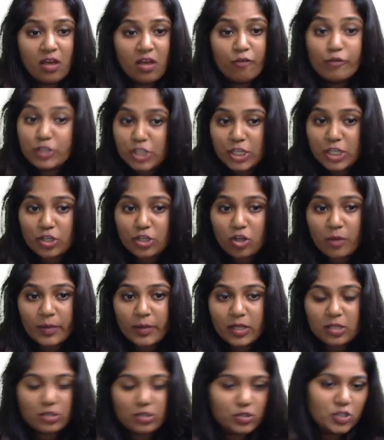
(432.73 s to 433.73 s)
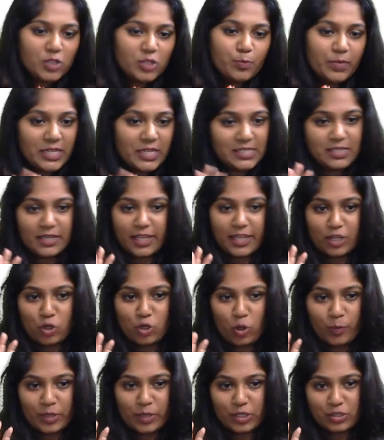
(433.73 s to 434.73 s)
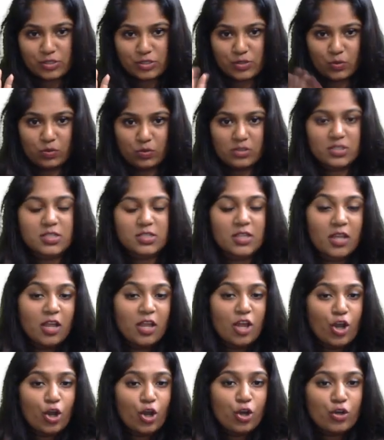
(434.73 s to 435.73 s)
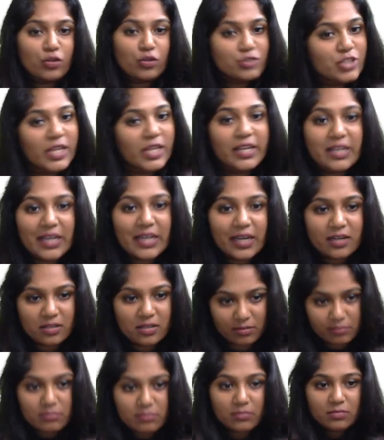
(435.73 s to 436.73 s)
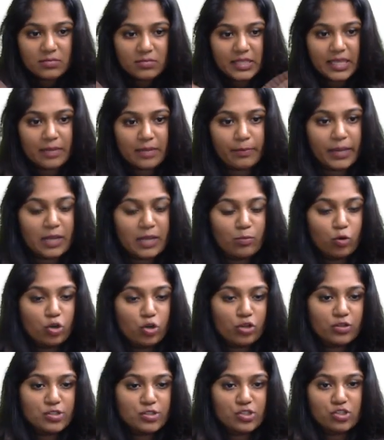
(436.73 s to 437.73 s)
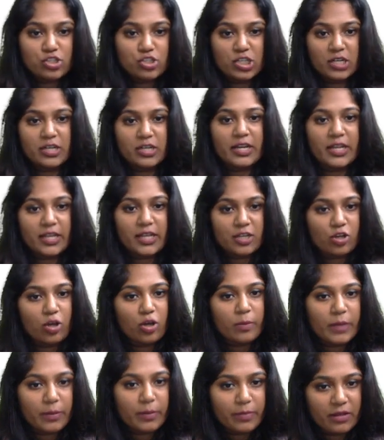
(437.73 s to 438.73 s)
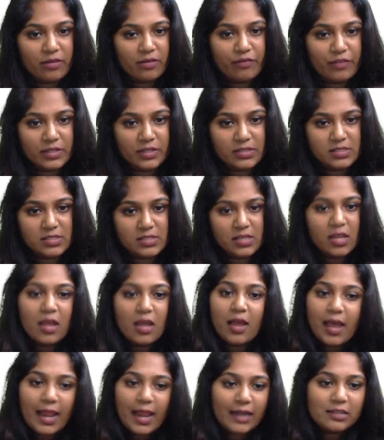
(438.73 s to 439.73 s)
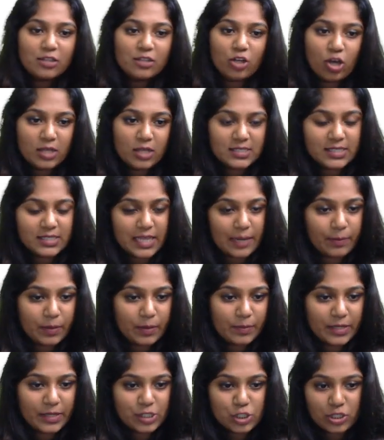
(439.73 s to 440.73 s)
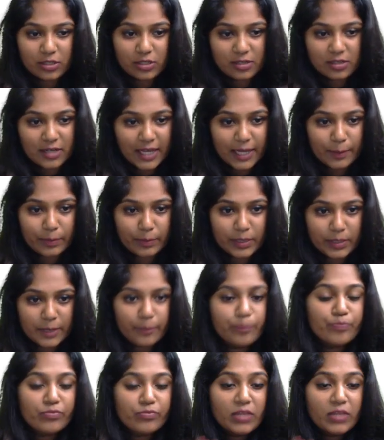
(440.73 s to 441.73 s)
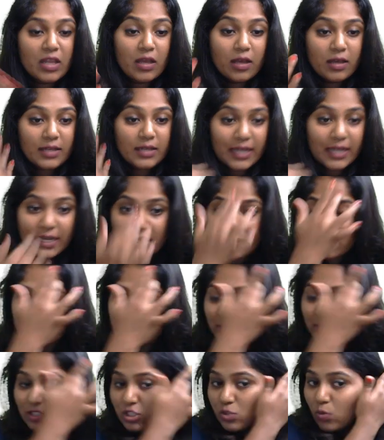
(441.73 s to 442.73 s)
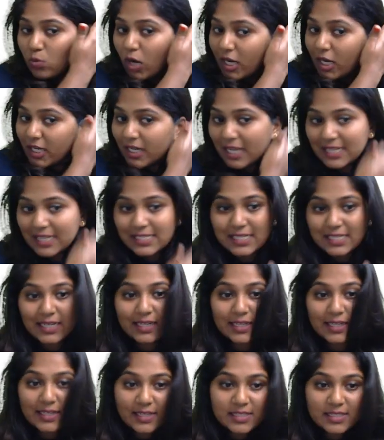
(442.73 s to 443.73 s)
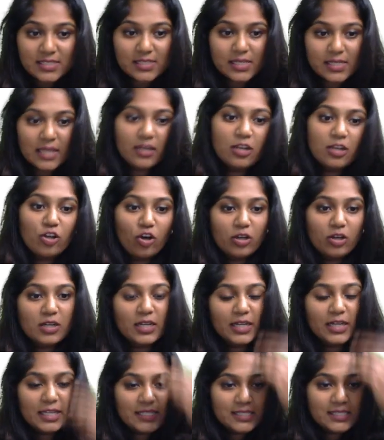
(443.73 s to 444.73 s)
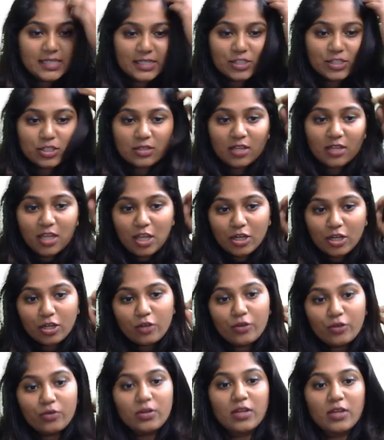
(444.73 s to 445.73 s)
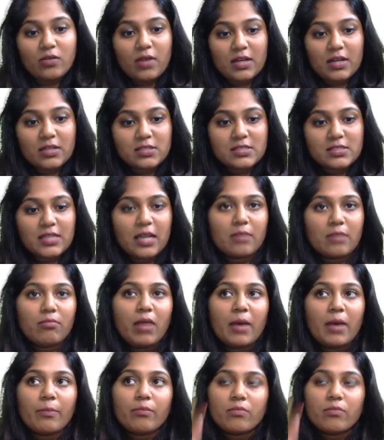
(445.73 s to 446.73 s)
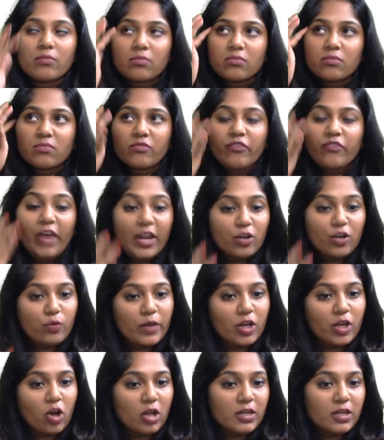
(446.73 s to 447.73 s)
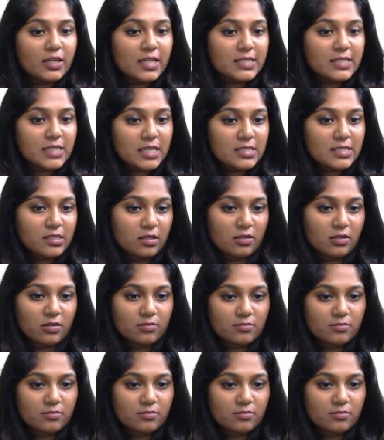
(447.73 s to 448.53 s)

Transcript: Which economical resource? Present economic resource. To generate, their main motto is to generate economic benefits, and the cost can be measured reliably. Right? This is what an asset is in an organization. Now you need to understand, ma'am, why do we call it as asset?